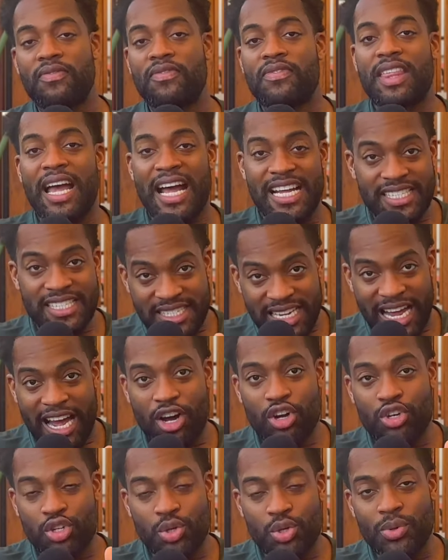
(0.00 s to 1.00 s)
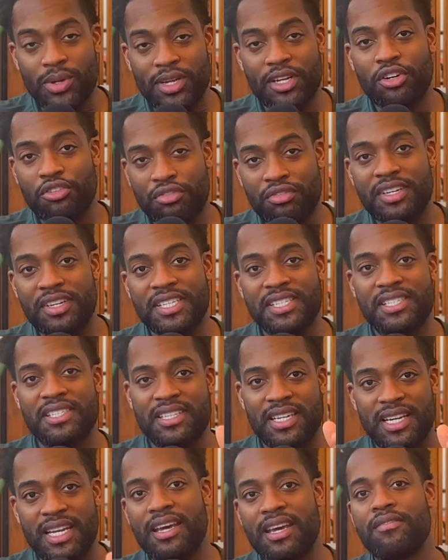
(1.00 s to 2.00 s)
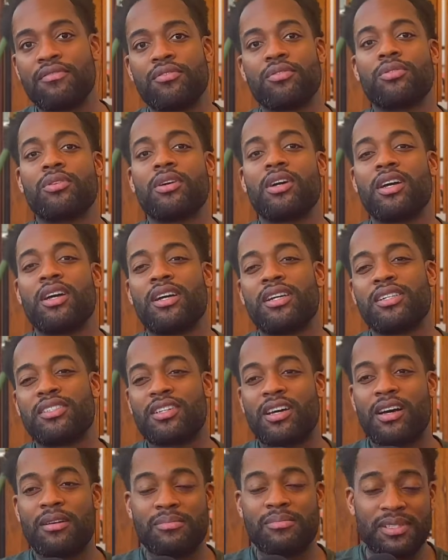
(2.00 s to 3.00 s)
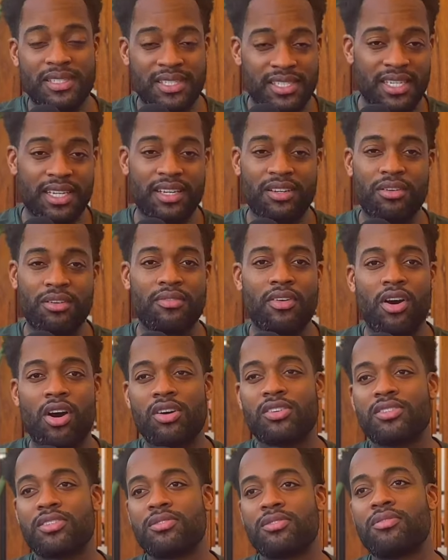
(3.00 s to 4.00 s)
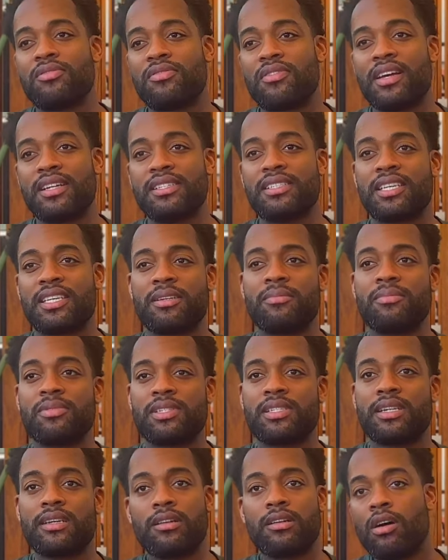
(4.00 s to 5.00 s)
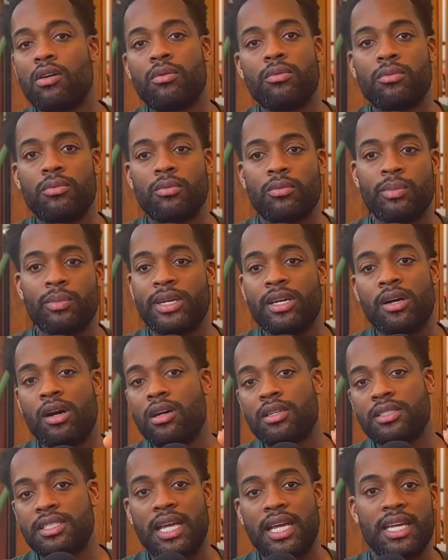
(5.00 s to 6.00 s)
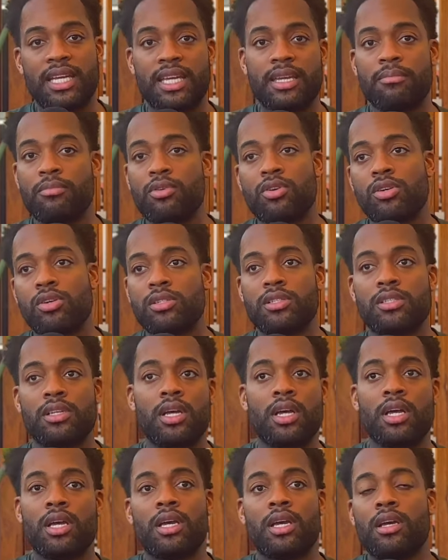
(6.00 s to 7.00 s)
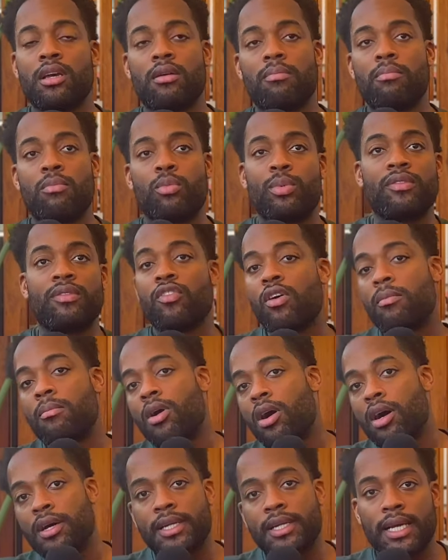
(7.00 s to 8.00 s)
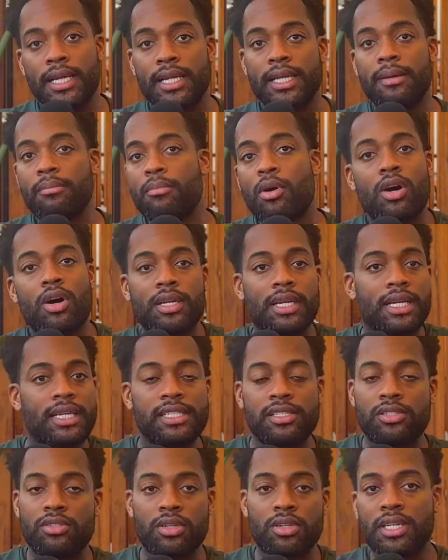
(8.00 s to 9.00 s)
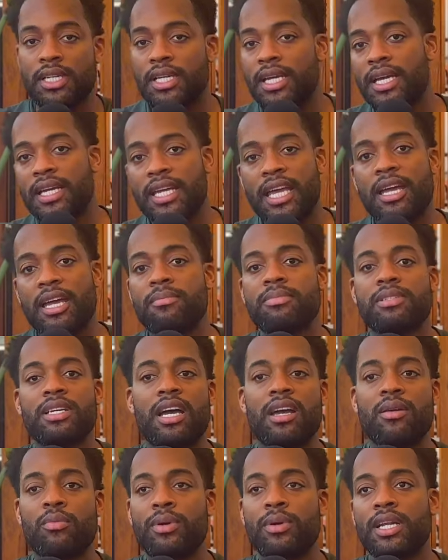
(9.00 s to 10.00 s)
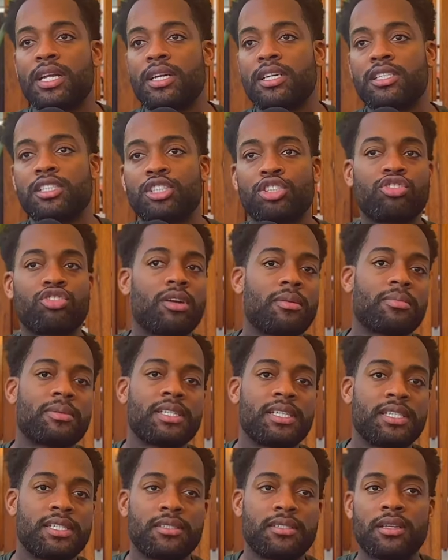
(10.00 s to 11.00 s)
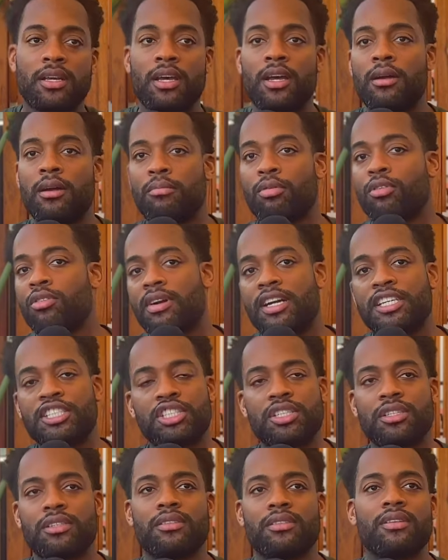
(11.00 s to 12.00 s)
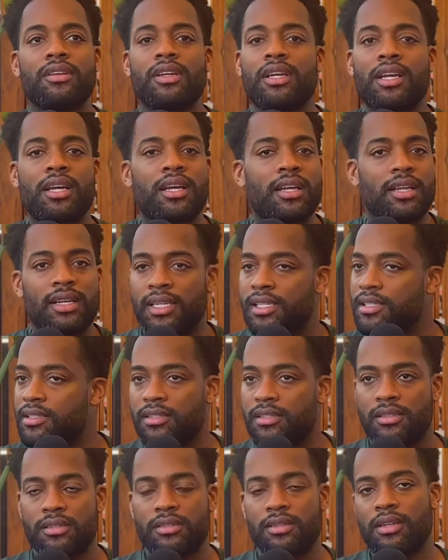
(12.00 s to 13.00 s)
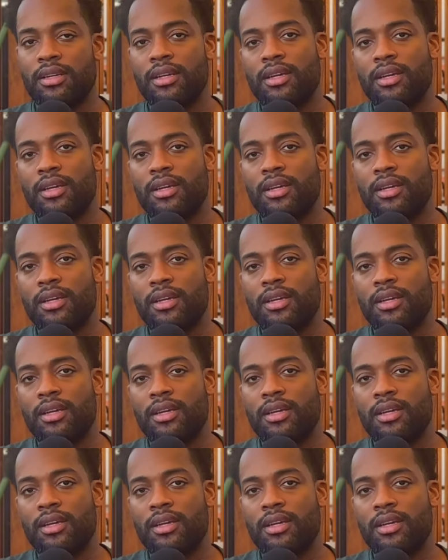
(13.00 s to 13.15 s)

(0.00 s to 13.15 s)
That's how you increase the level. So I'm sick of Arsenal fans keep on saying, no, we can't take him because we've got Martinelli and Martinelli's not going to get game time. We're going to disrupt his progression. Listen,